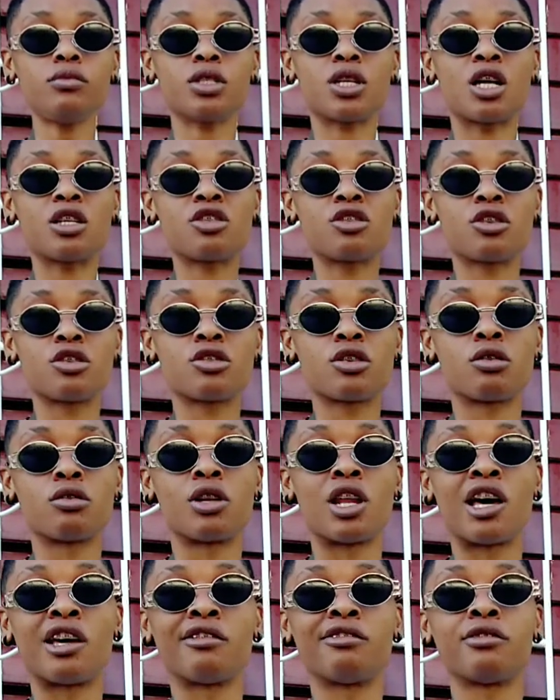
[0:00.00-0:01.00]
That's just
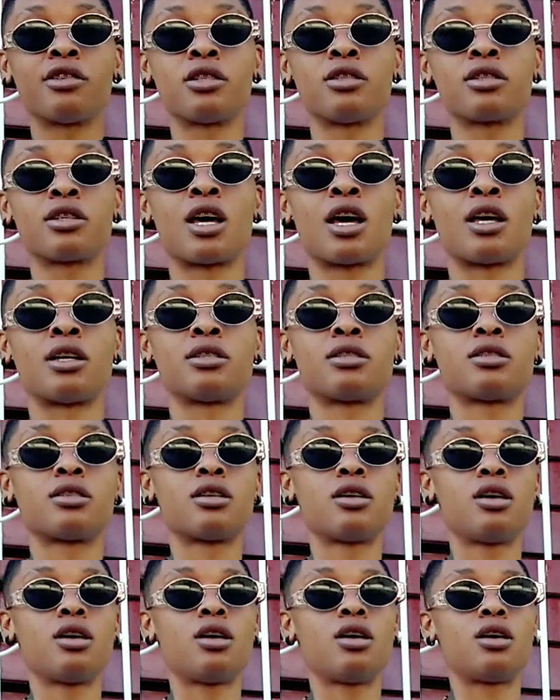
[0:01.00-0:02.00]
how life is, guys.
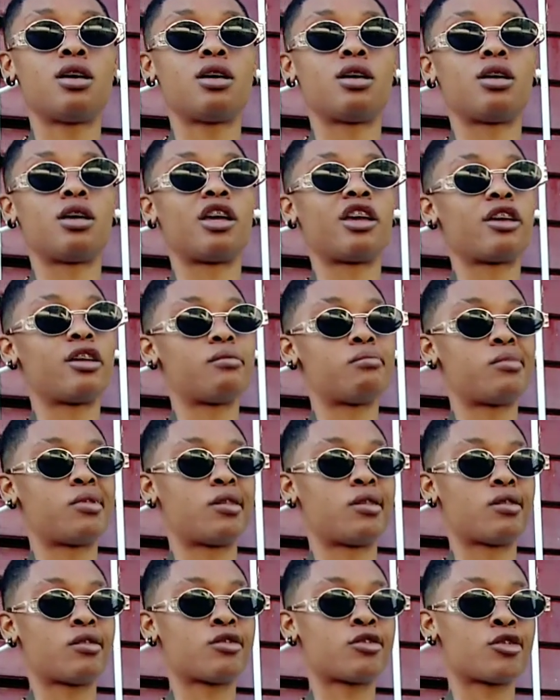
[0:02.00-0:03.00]
You get
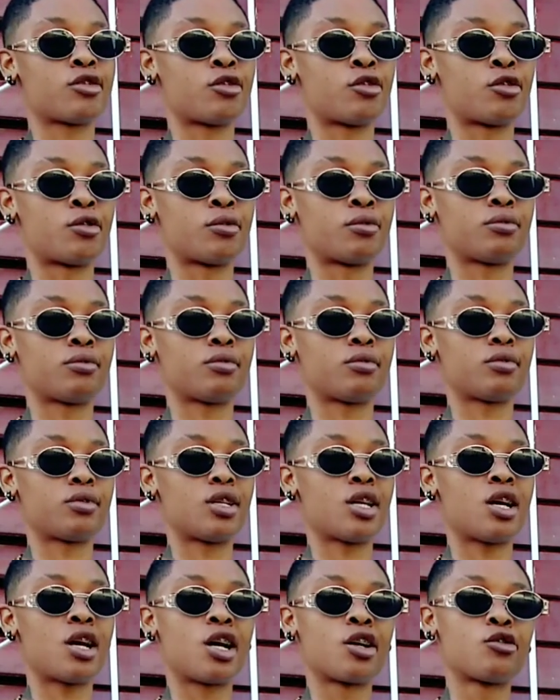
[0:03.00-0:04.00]
me? So
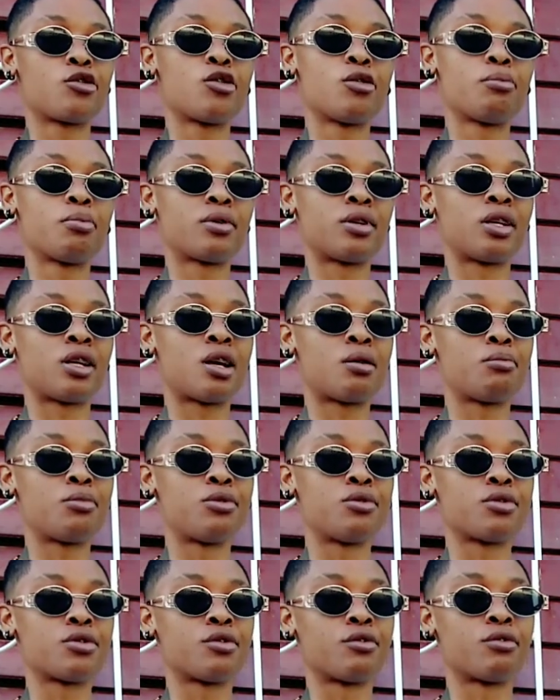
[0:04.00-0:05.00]
yeah, I grew up in an
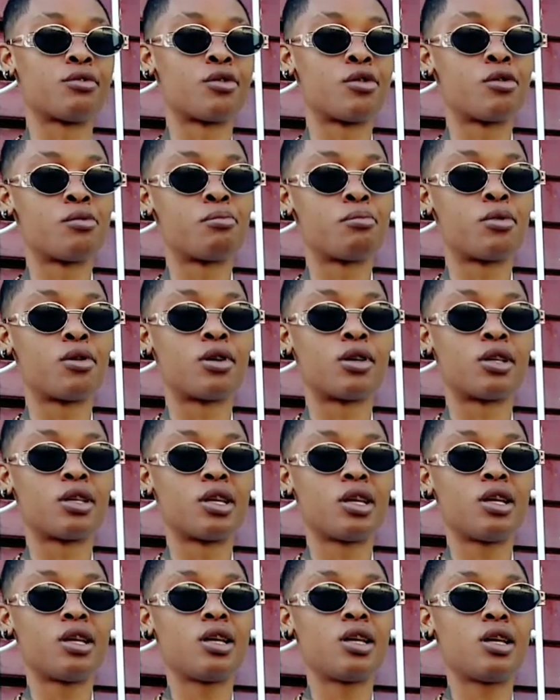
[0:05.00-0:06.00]
abusive home, but
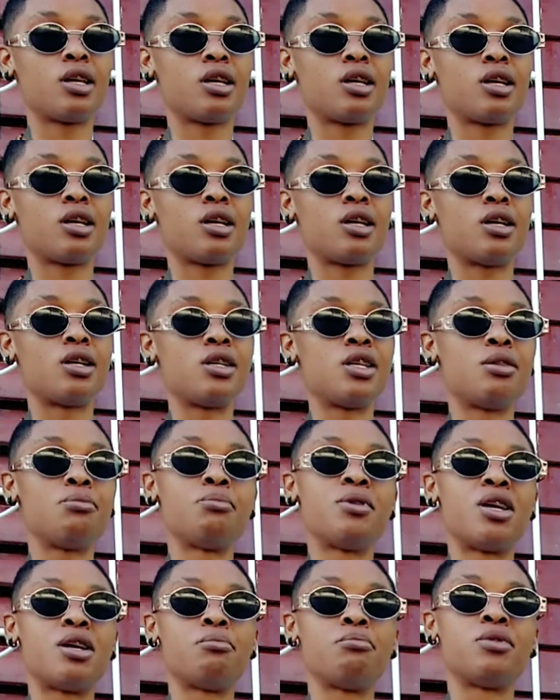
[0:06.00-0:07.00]
it did
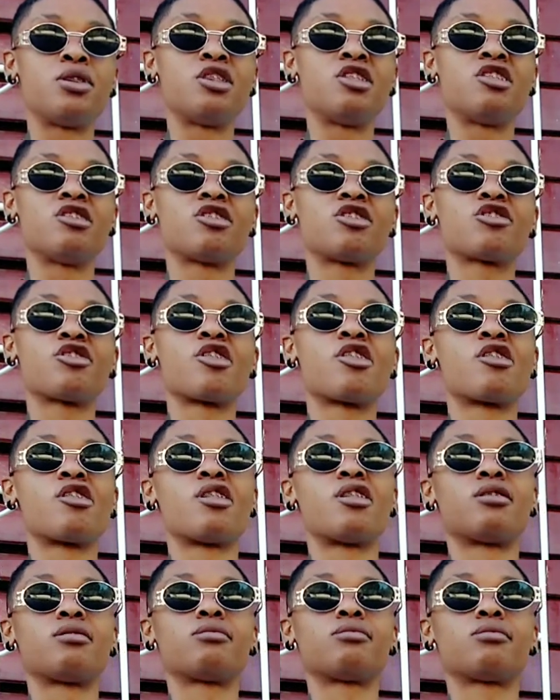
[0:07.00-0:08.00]
make me
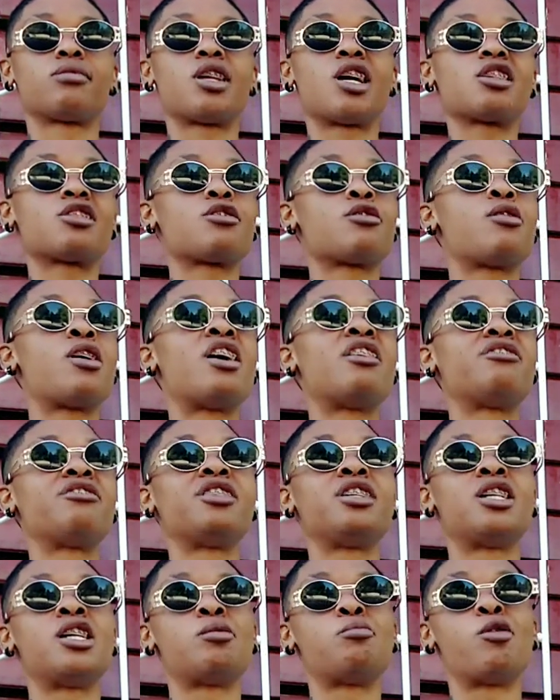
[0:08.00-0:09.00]
stronger. That's how I
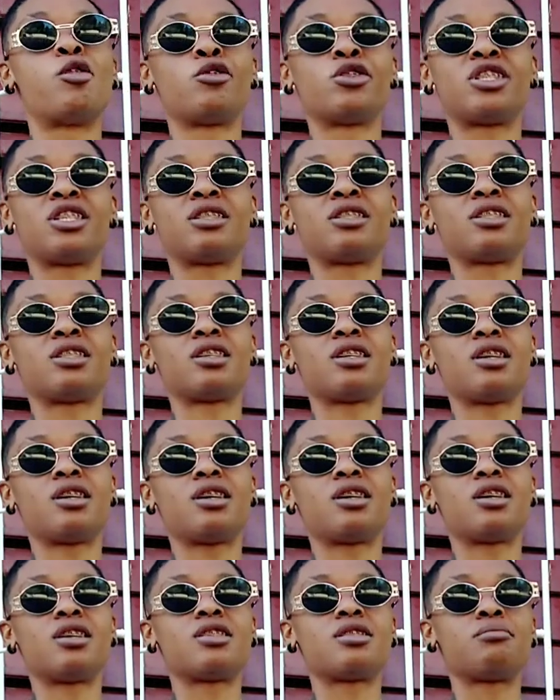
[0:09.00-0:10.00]
feel about it.
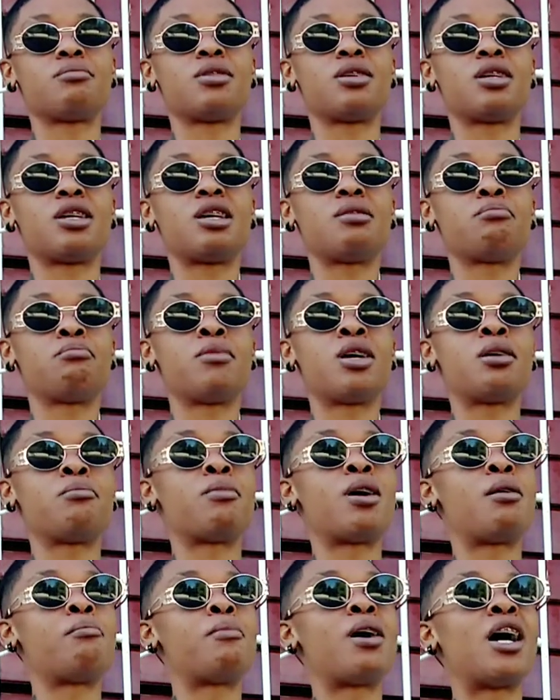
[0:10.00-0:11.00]
Isn't it? It made
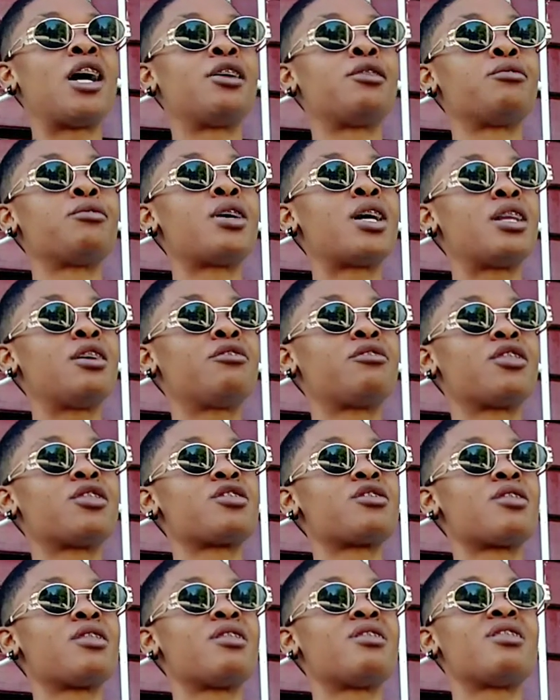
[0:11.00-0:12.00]
my mind ready for
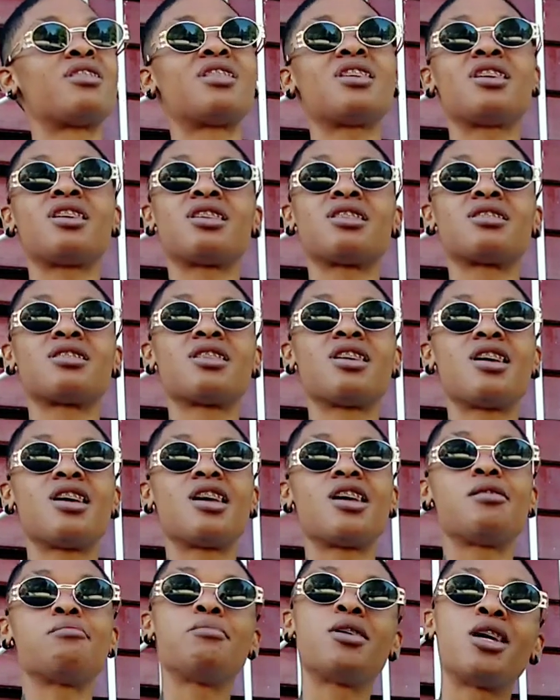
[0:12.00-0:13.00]
certain things.
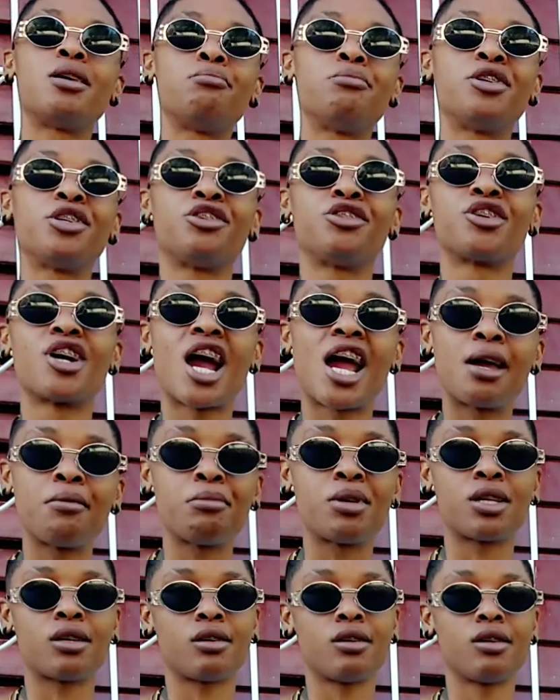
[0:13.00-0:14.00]
It made me
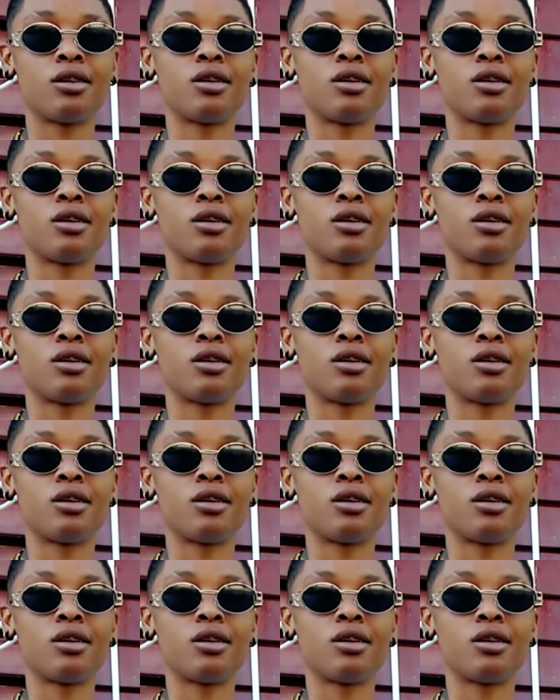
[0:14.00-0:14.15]
grimy.